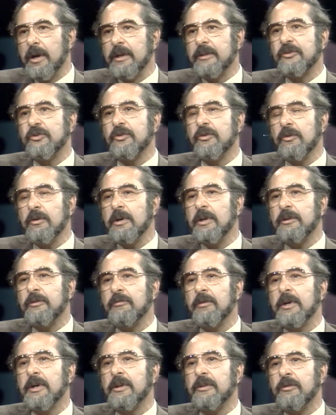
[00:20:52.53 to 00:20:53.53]
It's
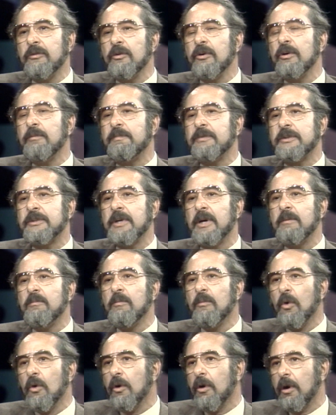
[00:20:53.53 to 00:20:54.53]
33 1/3%
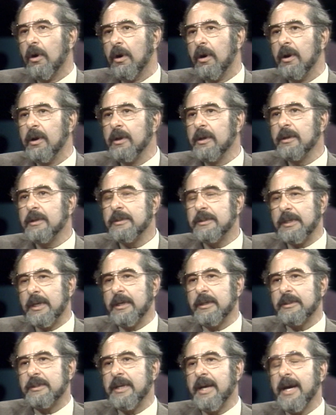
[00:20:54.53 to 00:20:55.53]
more
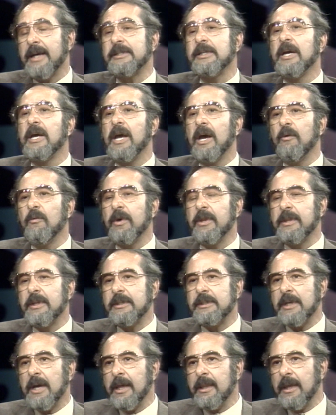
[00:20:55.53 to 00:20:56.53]
sales tax, and when
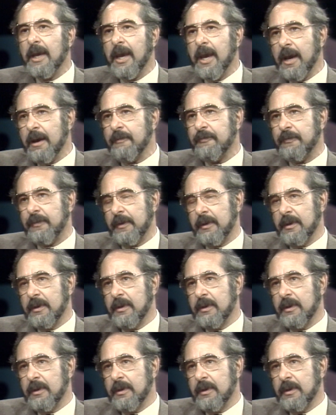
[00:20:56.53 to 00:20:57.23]
this other half